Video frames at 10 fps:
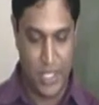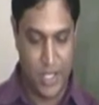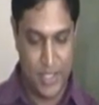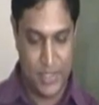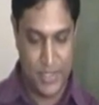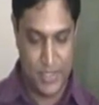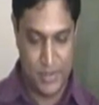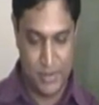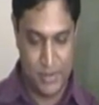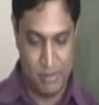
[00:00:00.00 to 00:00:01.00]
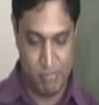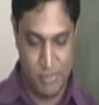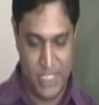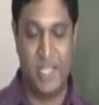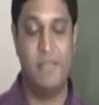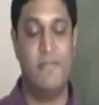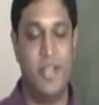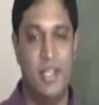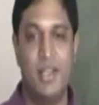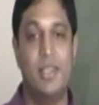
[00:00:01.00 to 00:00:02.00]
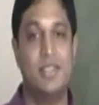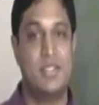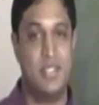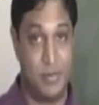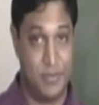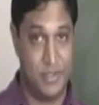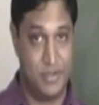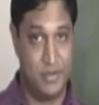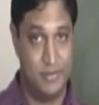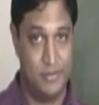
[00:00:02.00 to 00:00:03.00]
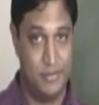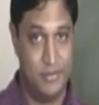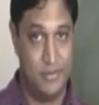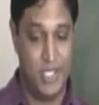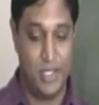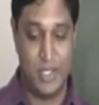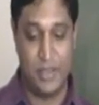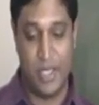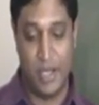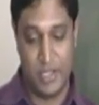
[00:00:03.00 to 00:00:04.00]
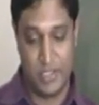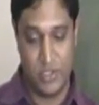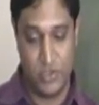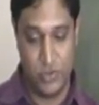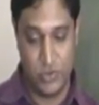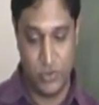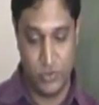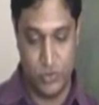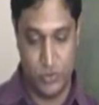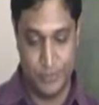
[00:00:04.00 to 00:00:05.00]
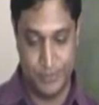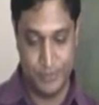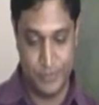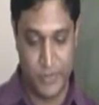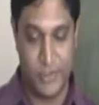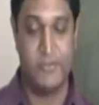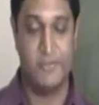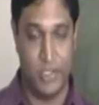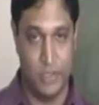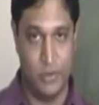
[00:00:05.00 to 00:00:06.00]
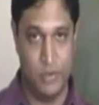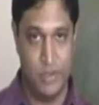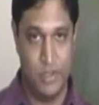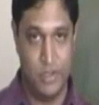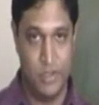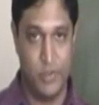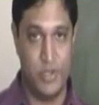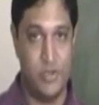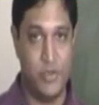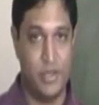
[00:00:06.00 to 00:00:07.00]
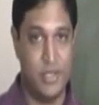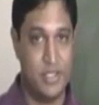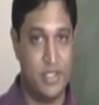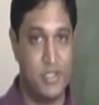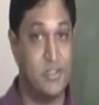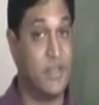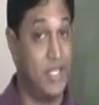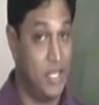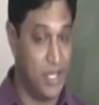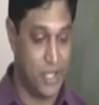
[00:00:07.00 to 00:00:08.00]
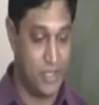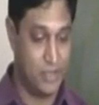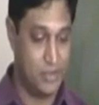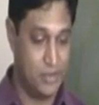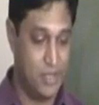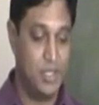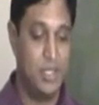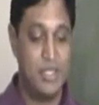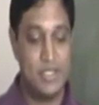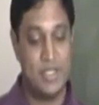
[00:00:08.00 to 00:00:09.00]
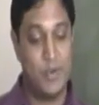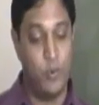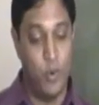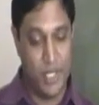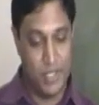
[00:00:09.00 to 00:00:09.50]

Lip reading: there are 10 very clear steps that they ask you to follow when doing research of any kind. Step